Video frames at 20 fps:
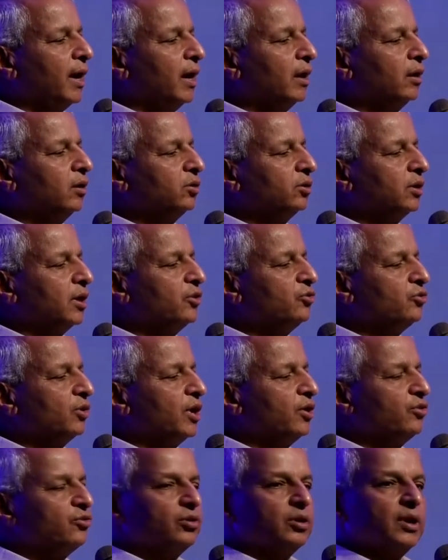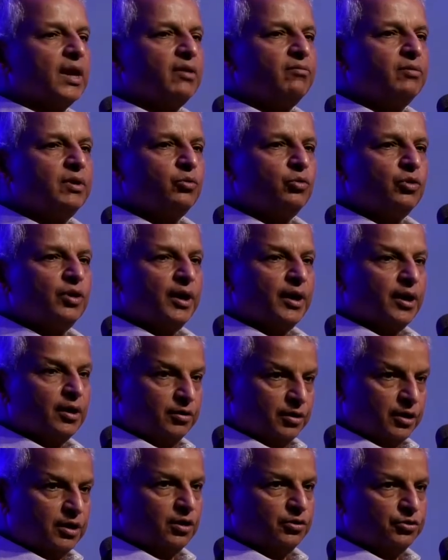health, education, livelihood, and
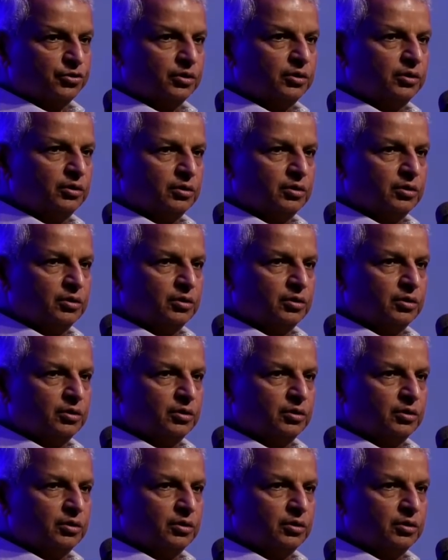agriculture.